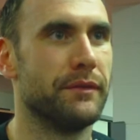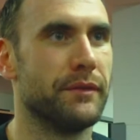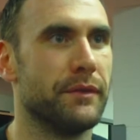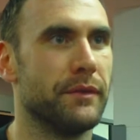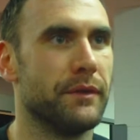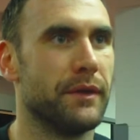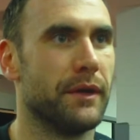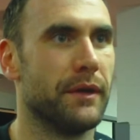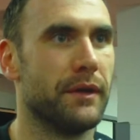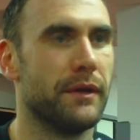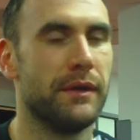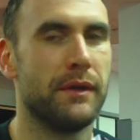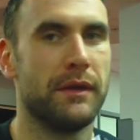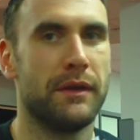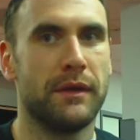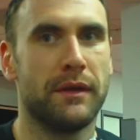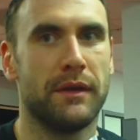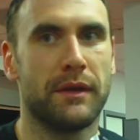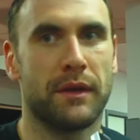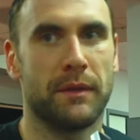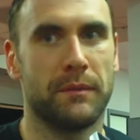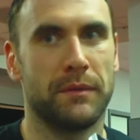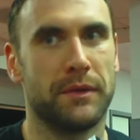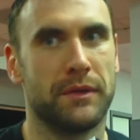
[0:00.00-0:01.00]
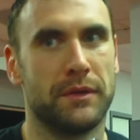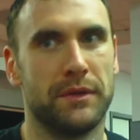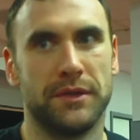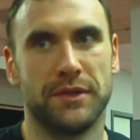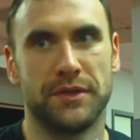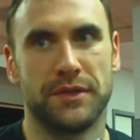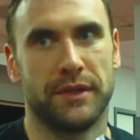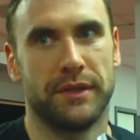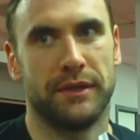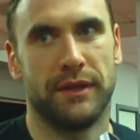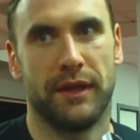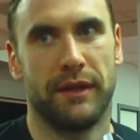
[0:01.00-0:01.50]
to. Uh, of
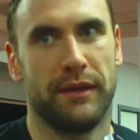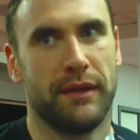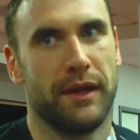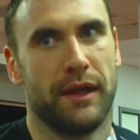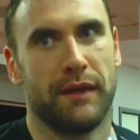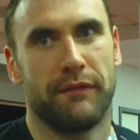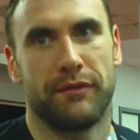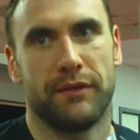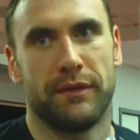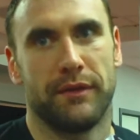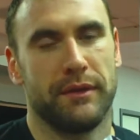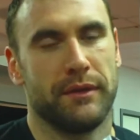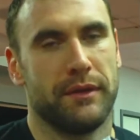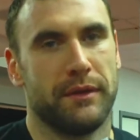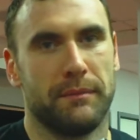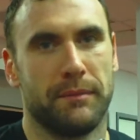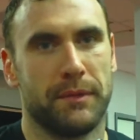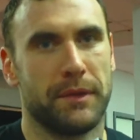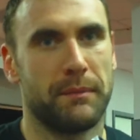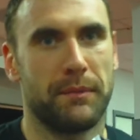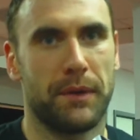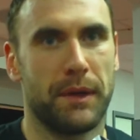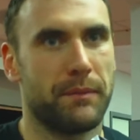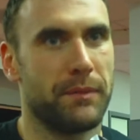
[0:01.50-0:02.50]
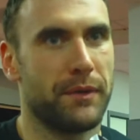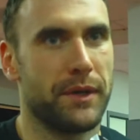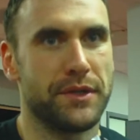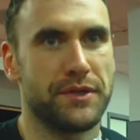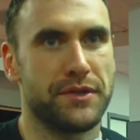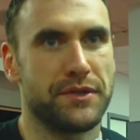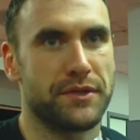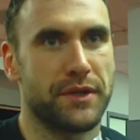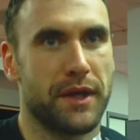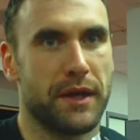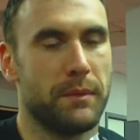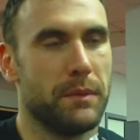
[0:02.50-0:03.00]
inclusion And, and the effort and the, the
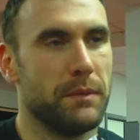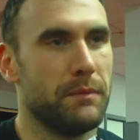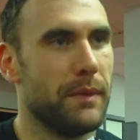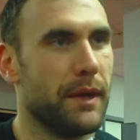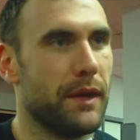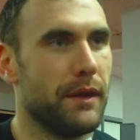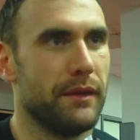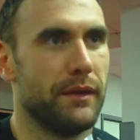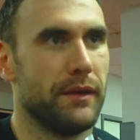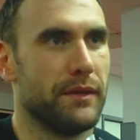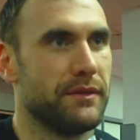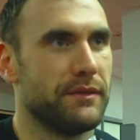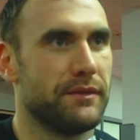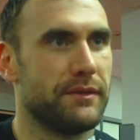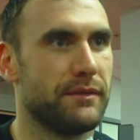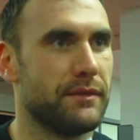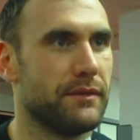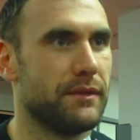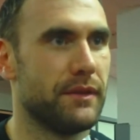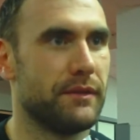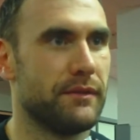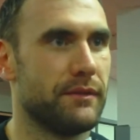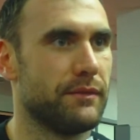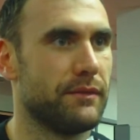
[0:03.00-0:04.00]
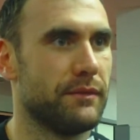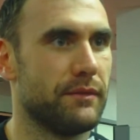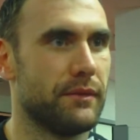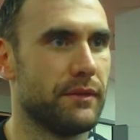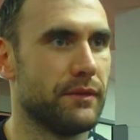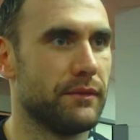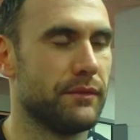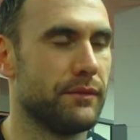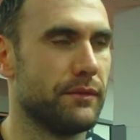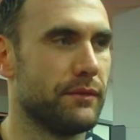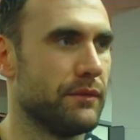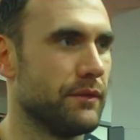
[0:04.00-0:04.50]
preparation's got to be better. That's, that's
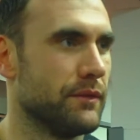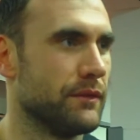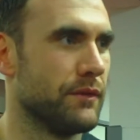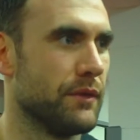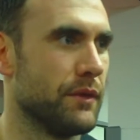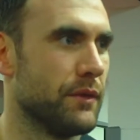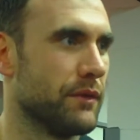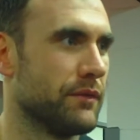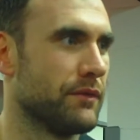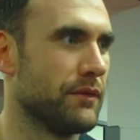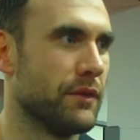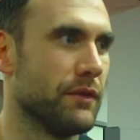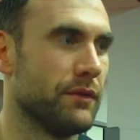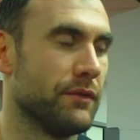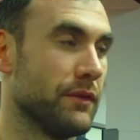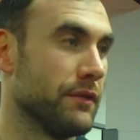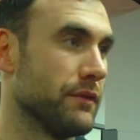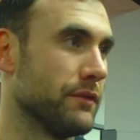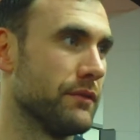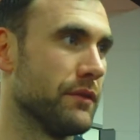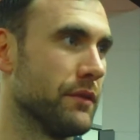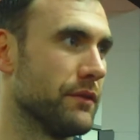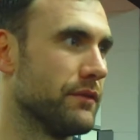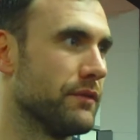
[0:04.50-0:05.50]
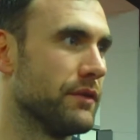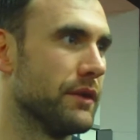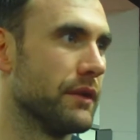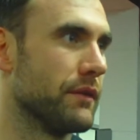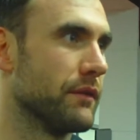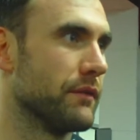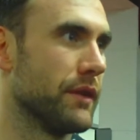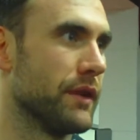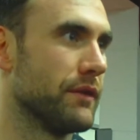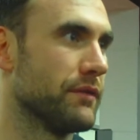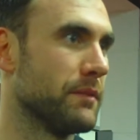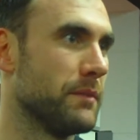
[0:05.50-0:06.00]
there's there's no excuse and there's no
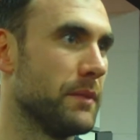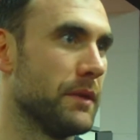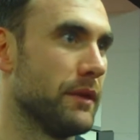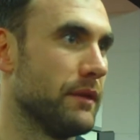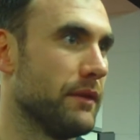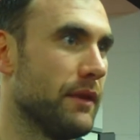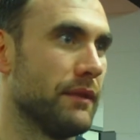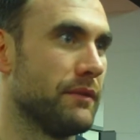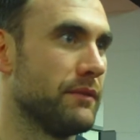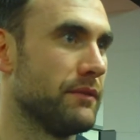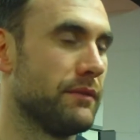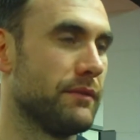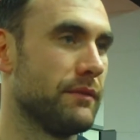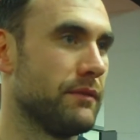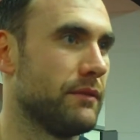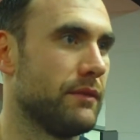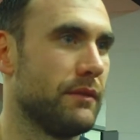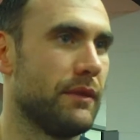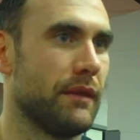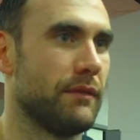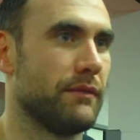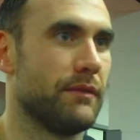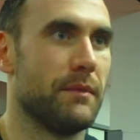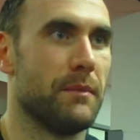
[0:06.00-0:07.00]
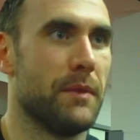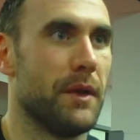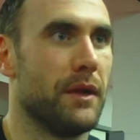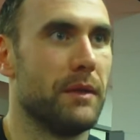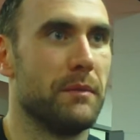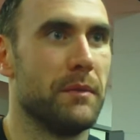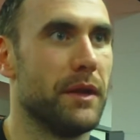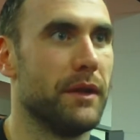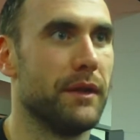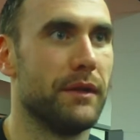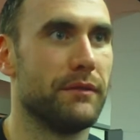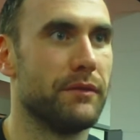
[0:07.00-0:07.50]
secret recipe. That's that's the
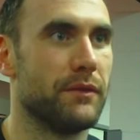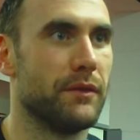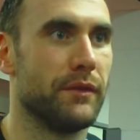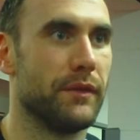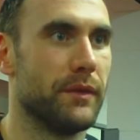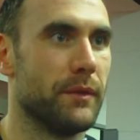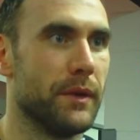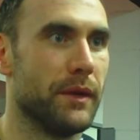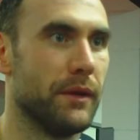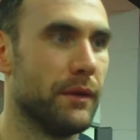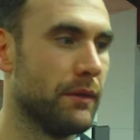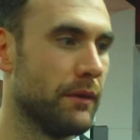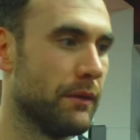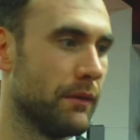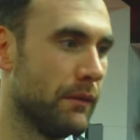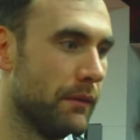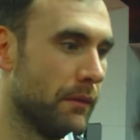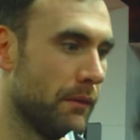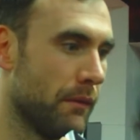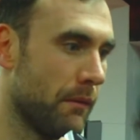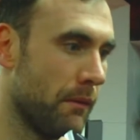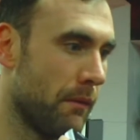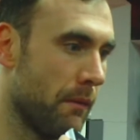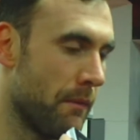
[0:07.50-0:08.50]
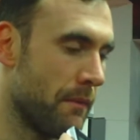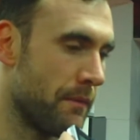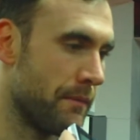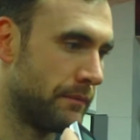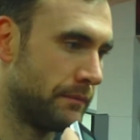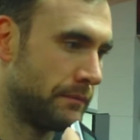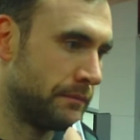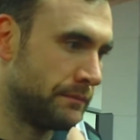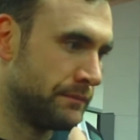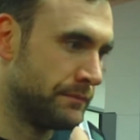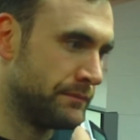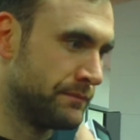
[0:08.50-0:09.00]
bottom line. That's the only way. Does it take a
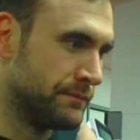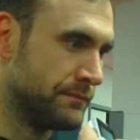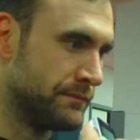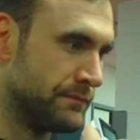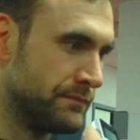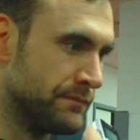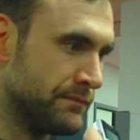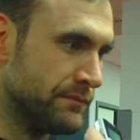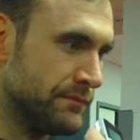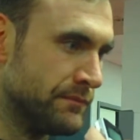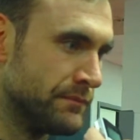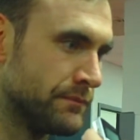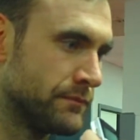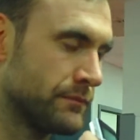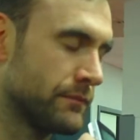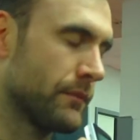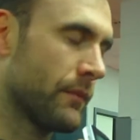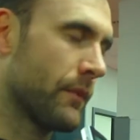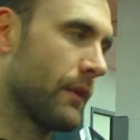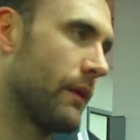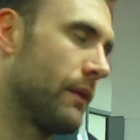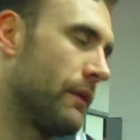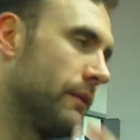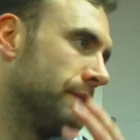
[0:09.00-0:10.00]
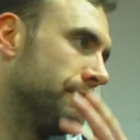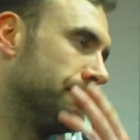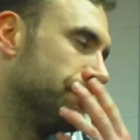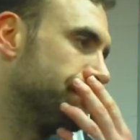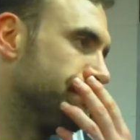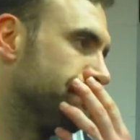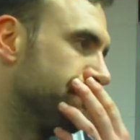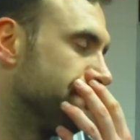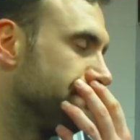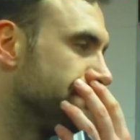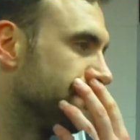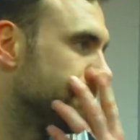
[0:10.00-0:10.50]
tirade? I mean, throw a
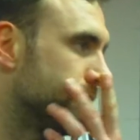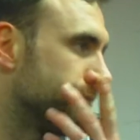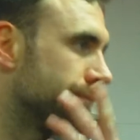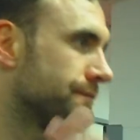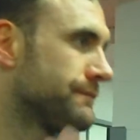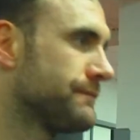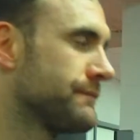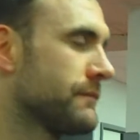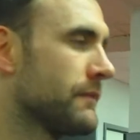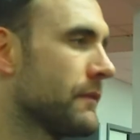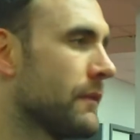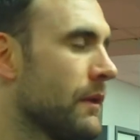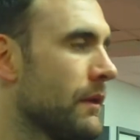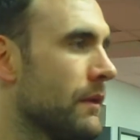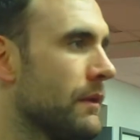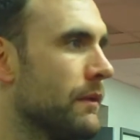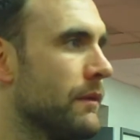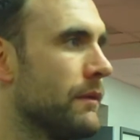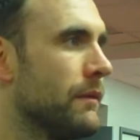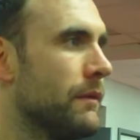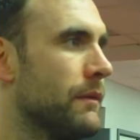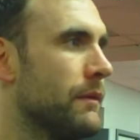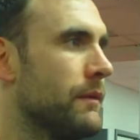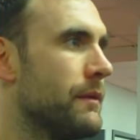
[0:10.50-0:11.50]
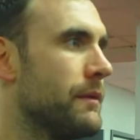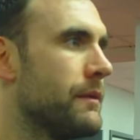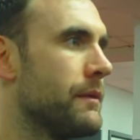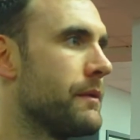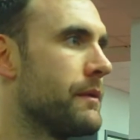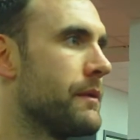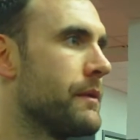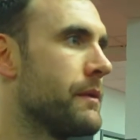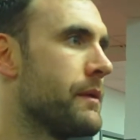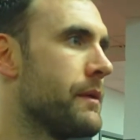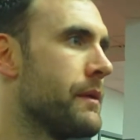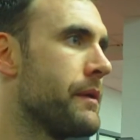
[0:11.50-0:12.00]
stick, uh, knock over
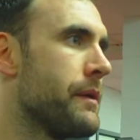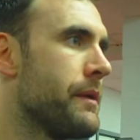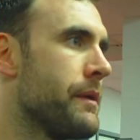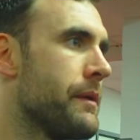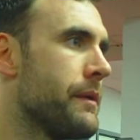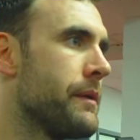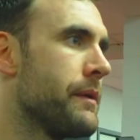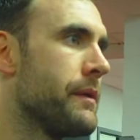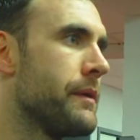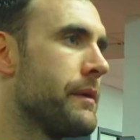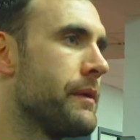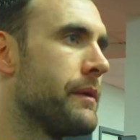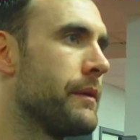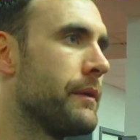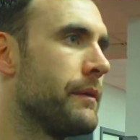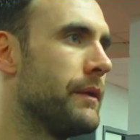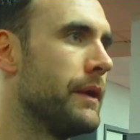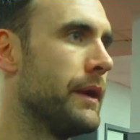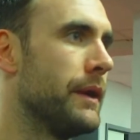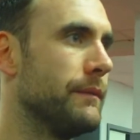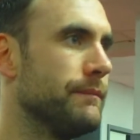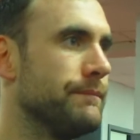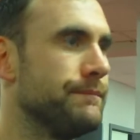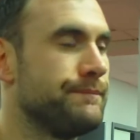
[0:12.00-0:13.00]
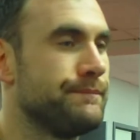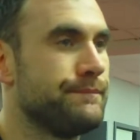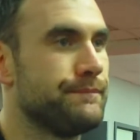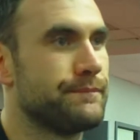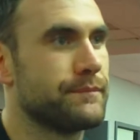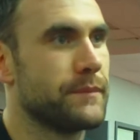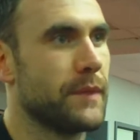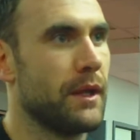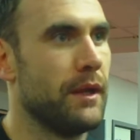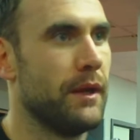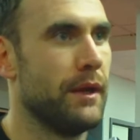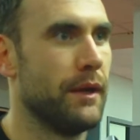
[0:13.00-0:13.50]
a cooler, what? Well,
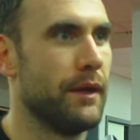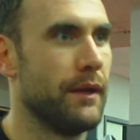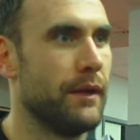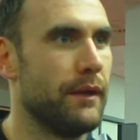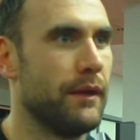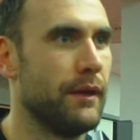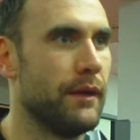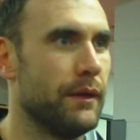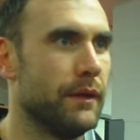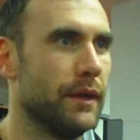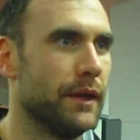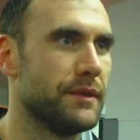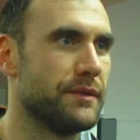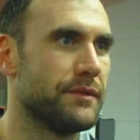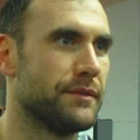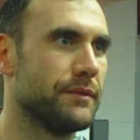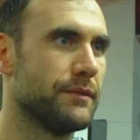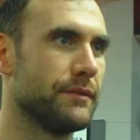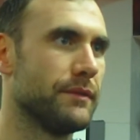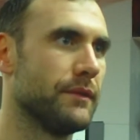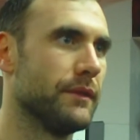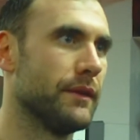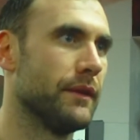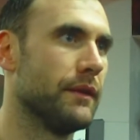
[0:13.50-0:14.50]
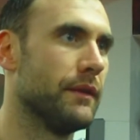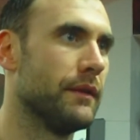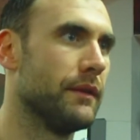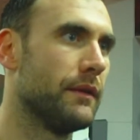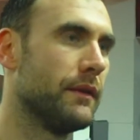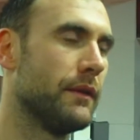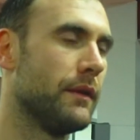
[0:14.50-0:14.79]
uh, you know that's the.